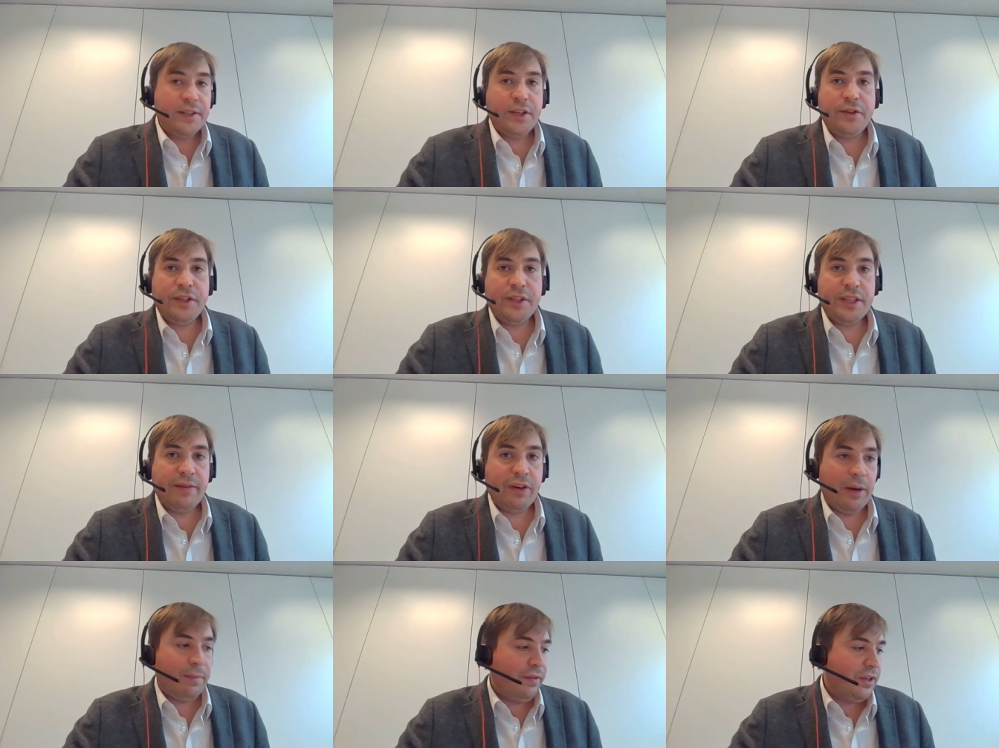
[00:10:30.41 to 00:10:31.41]
So just to give a
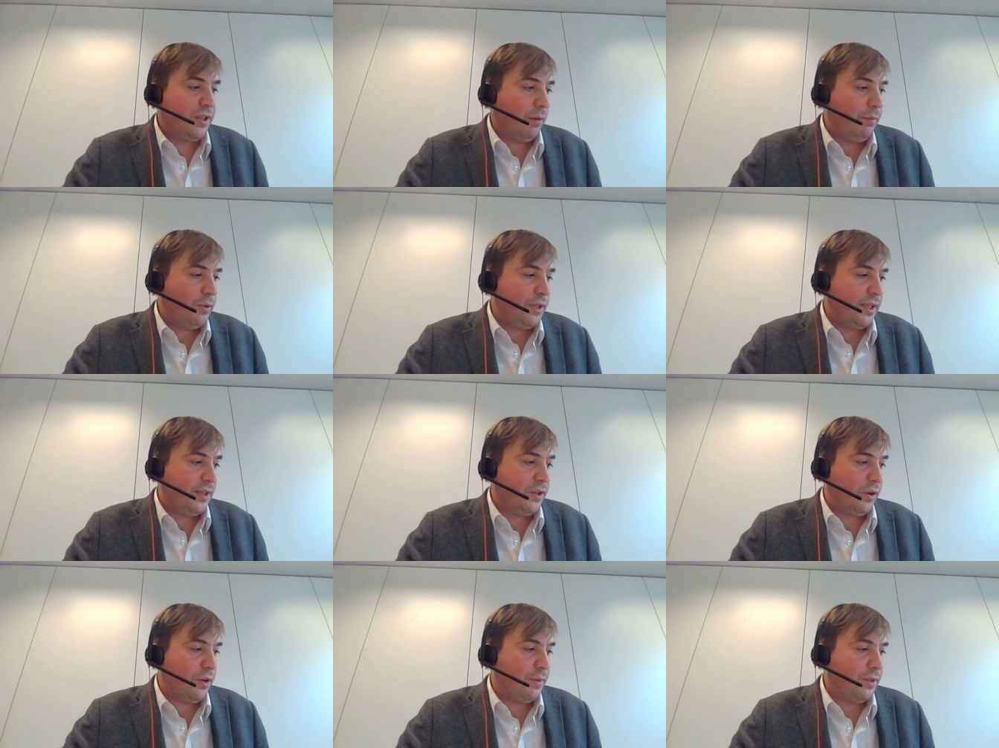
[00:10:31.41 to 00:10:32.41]
couple of examples in, in
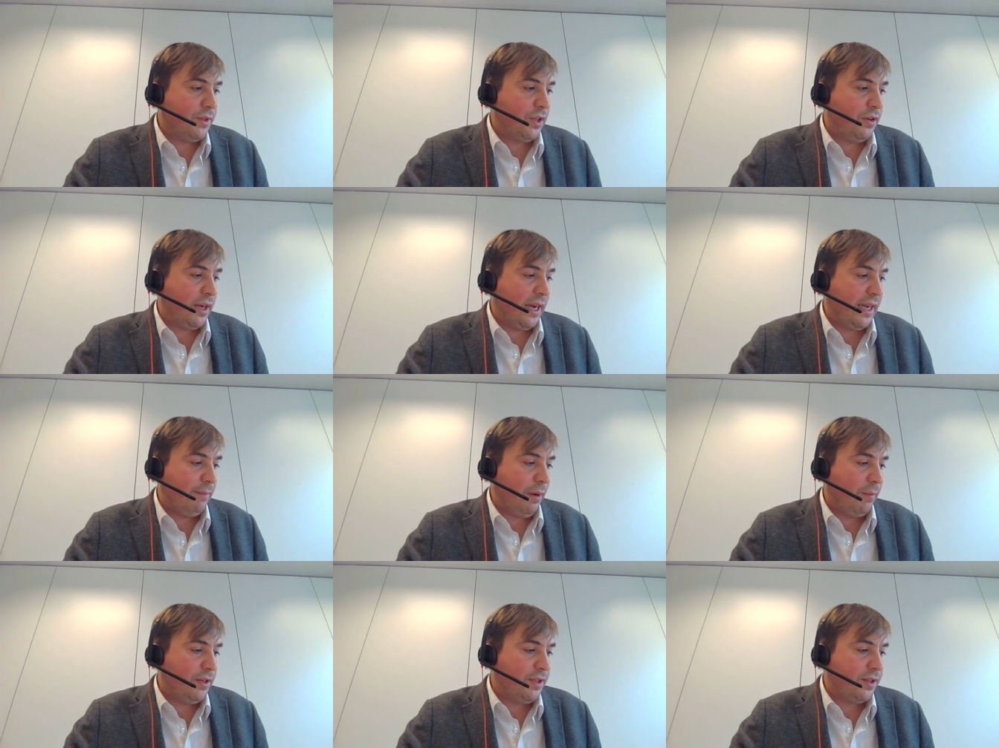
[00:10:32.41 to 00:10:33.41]
documents the UK
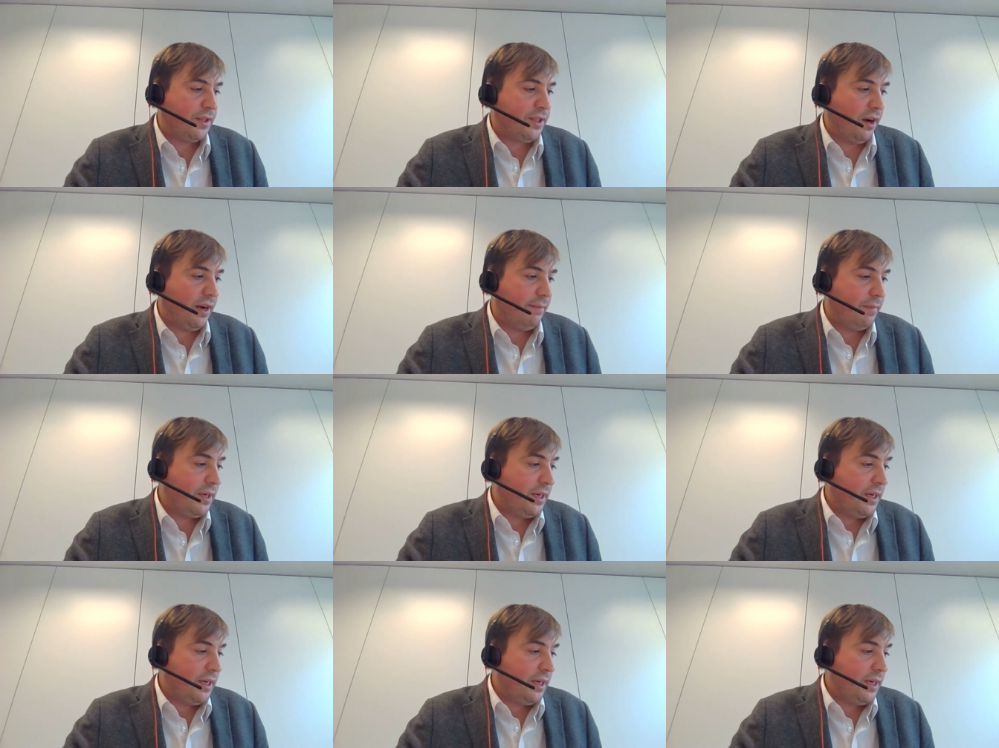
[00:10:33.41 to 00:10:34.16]
published at the time,